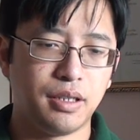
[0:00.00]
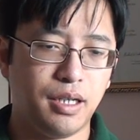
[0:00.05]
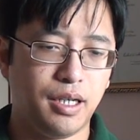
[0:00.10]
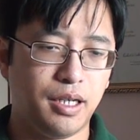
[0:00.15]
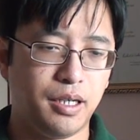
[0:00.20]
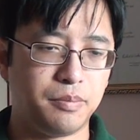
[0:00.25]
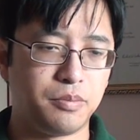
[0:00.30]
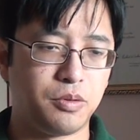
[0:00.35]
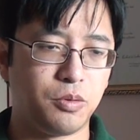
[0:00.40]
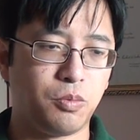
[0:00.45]

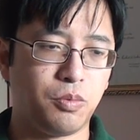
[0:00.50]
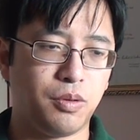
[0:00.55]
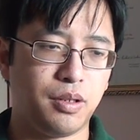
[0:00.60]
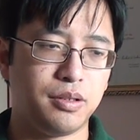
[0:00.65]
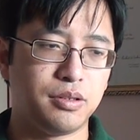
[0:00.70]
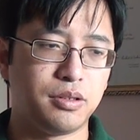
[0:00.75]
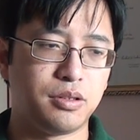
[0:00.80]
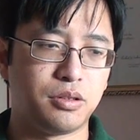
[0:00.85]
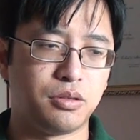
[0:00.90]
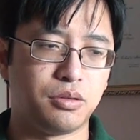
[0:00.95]
The
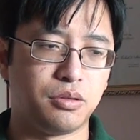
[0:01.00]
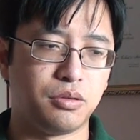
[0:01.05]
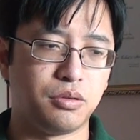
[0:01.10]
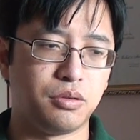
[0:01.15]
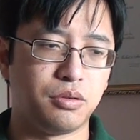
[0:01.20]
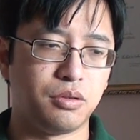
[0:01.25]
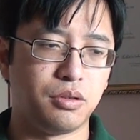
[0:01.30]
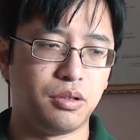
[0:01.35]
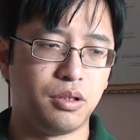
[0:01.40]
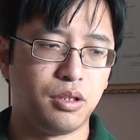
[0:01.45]
ones
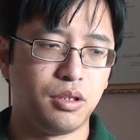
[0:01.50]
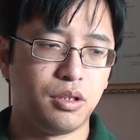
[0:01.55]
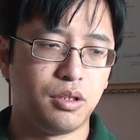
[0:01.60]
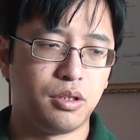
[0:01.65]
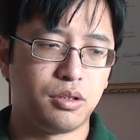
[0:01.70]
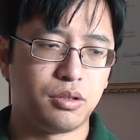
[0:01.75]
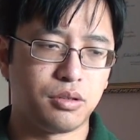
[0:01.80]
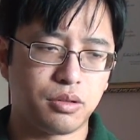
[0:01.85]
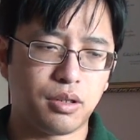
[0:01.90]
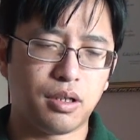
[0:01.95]
who,
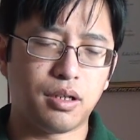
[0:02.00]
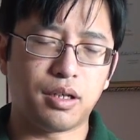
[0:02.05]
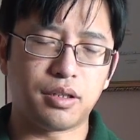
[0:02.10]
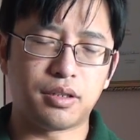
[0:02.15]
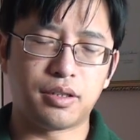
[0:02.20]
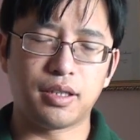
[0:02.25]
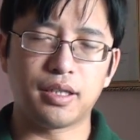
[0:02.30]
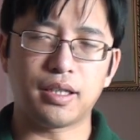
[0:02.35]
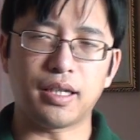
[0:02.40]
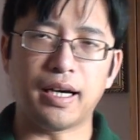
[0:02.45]
I
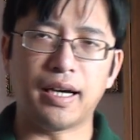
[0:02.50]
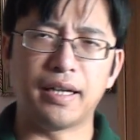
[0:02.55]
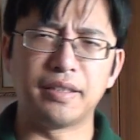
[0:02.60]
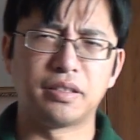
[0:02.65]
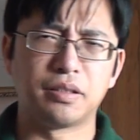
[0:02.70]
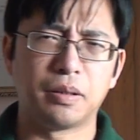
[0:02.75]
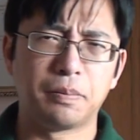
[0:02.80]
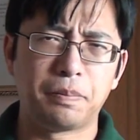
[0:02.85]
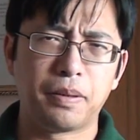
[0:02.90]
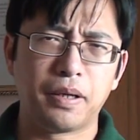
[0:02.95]
think
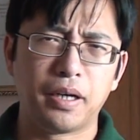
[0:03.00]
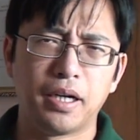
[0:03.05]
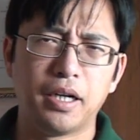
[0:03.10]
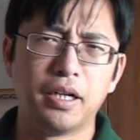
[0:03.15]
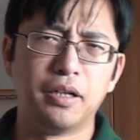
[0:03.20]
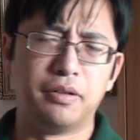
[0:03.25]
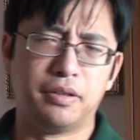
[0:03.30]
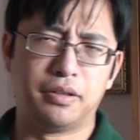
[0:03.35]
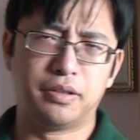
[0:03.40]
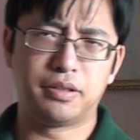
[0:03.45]
as a
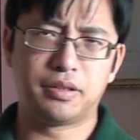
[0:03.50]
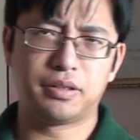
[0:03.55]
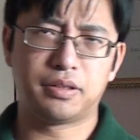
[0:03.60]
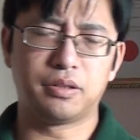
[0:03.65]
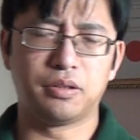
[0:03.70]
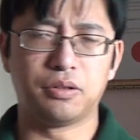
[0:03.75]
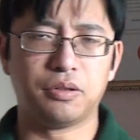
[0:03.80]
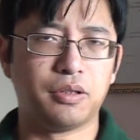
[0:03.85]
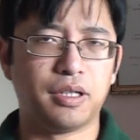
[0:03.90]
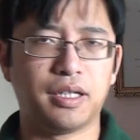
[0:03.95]
parent
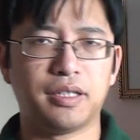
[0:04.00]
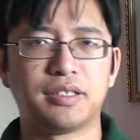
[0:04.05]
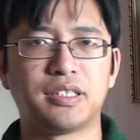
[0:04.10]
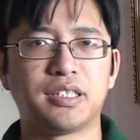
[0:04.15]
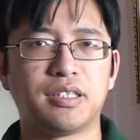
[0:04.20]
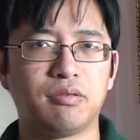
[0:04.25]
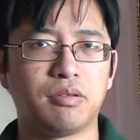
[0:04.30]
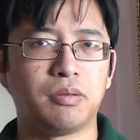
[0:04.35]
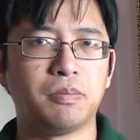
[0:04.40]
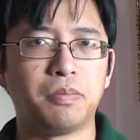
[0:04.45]
or as
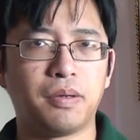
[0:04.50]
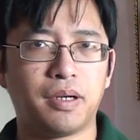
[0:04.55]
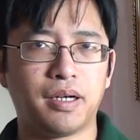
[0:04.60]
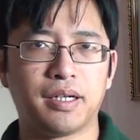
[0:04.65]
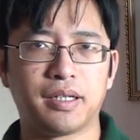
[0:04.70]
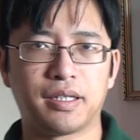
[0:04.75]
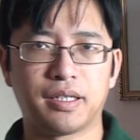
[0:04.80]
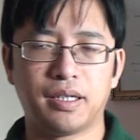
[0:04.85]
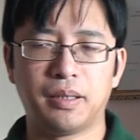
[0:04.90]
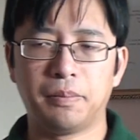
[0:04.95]
someone
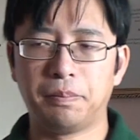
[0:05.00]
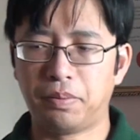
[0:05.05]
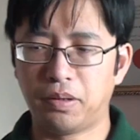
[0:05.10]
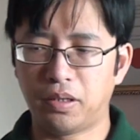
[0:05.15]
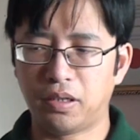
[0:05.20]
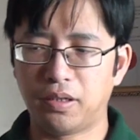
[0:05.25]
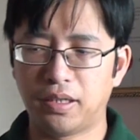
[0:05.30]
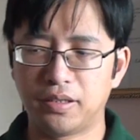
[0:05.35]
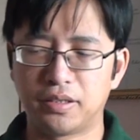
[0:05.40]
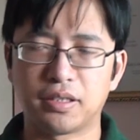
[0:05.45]
buying a
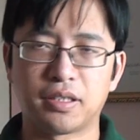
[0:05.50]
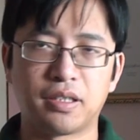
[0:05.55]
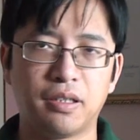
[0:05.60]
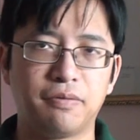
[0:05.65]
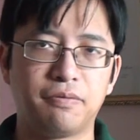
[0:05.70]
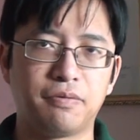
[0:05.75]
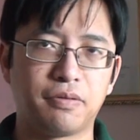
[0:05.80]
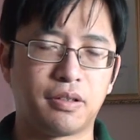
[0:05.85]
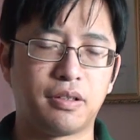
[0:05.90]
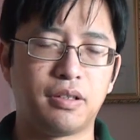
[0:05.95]
bow as a
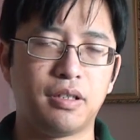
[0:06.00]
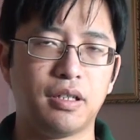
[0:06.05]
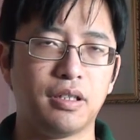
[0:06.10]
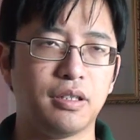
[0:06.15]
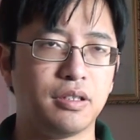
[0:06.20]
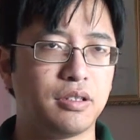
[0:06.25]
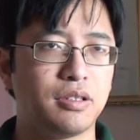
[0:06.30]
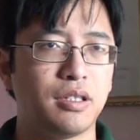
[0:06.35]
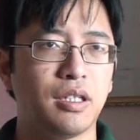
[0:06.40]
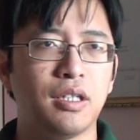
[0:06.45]
gift for
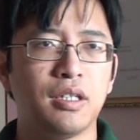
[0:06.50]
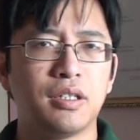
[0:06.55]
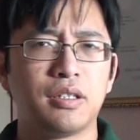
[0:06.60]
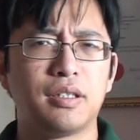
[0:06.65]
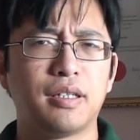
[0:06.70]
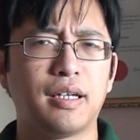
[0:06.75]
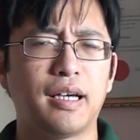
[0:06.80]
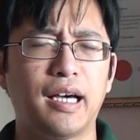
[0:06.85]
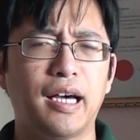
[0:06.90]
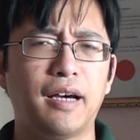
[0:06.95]
kids,
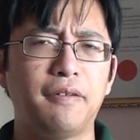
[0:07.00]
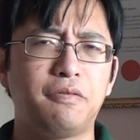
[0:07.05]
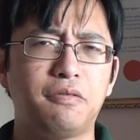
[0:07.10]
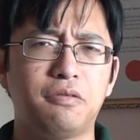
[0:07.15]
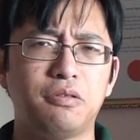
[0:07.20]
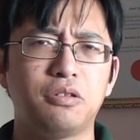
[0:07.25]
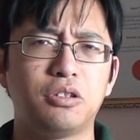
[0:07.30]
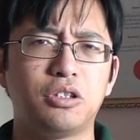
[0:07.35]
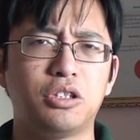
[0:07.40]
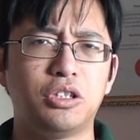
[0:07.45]
you have
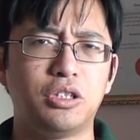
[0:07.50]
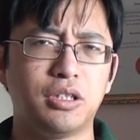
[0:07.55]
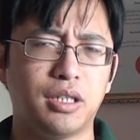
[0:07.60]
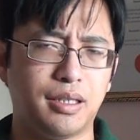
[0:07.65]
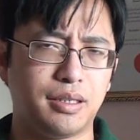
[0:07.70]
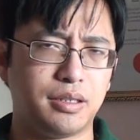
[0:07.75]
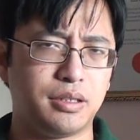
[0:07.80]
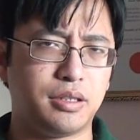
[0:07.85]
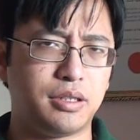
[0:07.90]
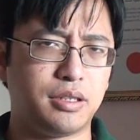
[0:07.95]
to
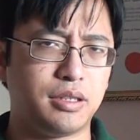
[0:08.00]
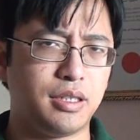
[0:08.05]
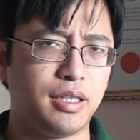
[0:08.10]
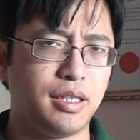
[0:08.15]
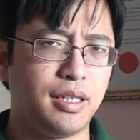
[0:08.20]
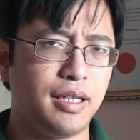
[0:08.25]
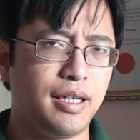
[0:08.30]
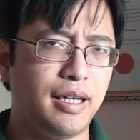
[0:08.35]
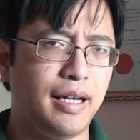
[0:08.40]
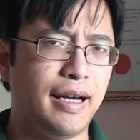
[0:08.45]
judge
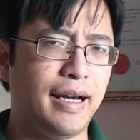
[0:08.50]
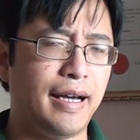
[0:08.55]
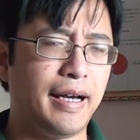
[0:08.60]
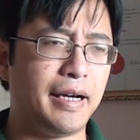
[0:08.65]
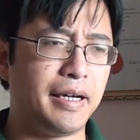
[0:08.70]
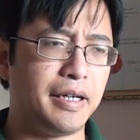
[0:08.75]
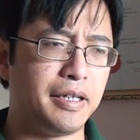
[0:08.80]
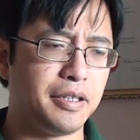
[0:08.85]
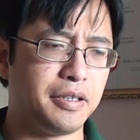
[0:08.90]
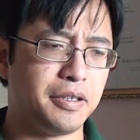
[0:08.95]

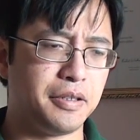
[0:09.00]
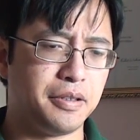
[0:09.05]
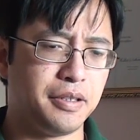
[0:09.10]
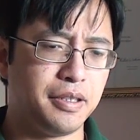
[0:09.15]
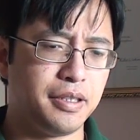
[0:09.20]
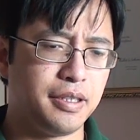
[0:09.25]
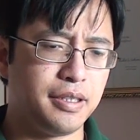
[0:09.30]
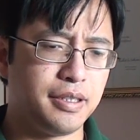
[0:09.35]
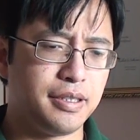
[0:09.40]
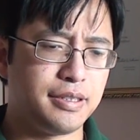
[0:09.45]
how
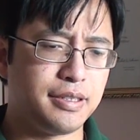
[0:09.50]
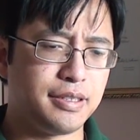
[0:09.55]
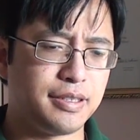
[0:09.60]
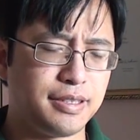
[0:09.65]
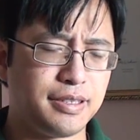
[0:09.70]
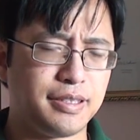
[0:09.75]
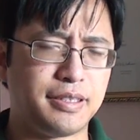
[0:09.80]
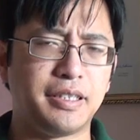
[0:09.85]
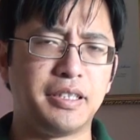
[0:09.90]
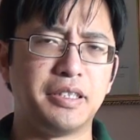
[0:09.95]

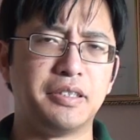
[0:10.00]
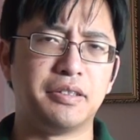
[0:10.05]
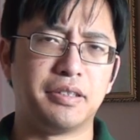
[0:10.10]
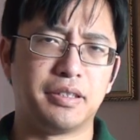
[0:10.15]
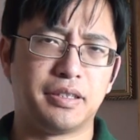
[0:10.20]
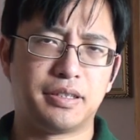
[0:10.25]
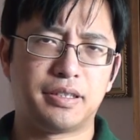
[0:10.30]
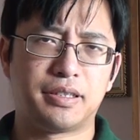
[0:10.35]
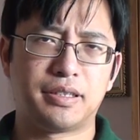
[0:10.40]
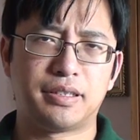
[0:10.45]

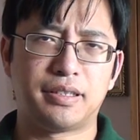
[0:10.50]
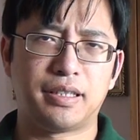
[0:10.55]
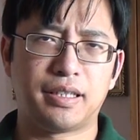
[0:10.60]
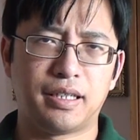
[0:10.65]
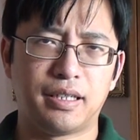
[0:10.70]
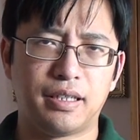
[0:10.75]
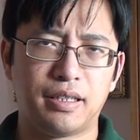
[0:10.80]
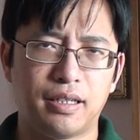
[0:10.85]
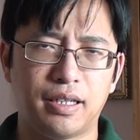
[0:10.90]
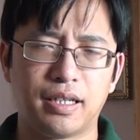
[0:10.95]
serious they
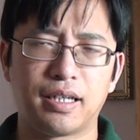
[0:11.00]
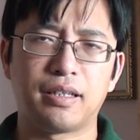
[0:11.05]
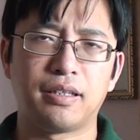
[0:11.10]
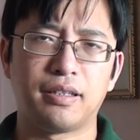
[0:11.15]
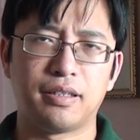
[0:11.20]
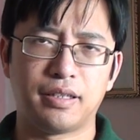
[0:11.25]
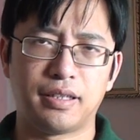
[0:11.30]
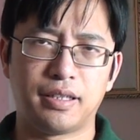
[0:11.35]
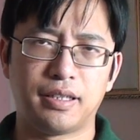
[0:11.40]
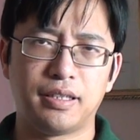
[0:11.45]
are
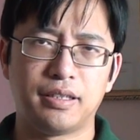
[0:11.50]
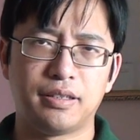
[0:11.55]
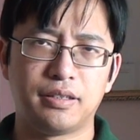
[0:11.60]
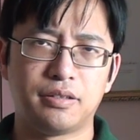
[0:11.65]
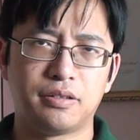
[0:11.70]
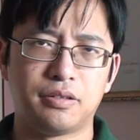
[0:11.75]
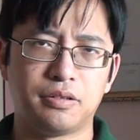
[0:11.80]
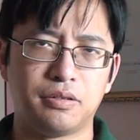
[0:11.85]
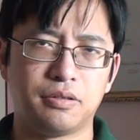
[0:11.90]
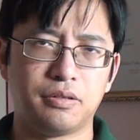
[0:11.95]
likely
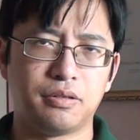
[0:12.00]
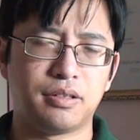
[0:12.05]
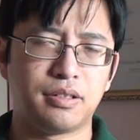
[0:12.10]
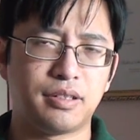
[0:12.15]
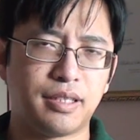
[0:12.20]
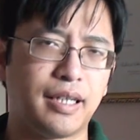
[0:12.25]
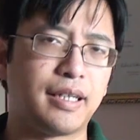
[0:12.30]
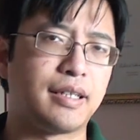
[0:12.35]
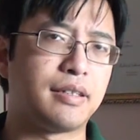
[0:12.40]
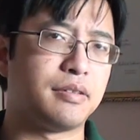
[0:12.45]
to
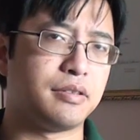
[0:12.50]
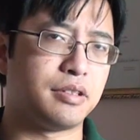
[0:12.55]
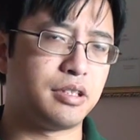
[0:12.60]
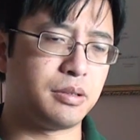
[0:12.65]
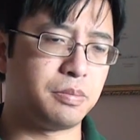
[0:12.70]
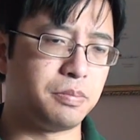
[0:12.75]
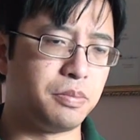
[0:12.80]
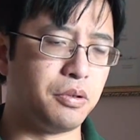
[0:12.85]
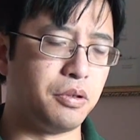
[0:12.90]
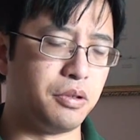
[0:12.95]
take the
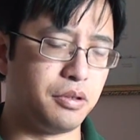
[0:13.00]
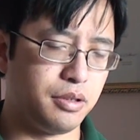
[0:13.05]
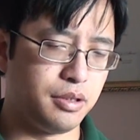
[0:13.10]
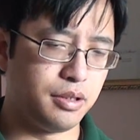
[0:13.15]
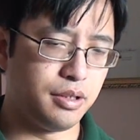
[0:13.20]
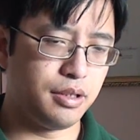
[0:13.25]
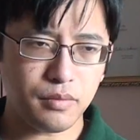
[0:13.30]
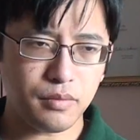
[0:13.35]
sport.